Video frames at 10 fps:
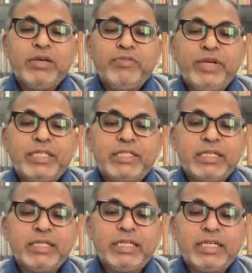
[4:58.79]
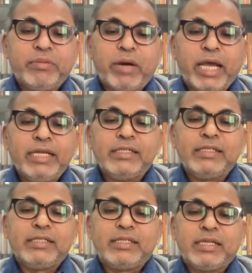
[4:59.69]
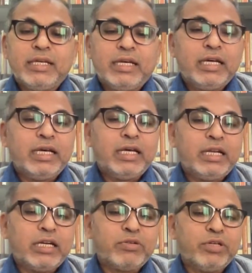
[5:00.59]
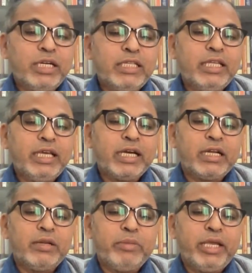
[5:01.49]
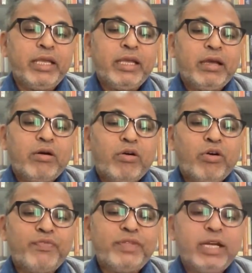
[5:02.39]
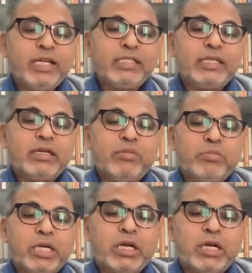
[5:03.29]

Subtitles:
which determines not only the economy of the region,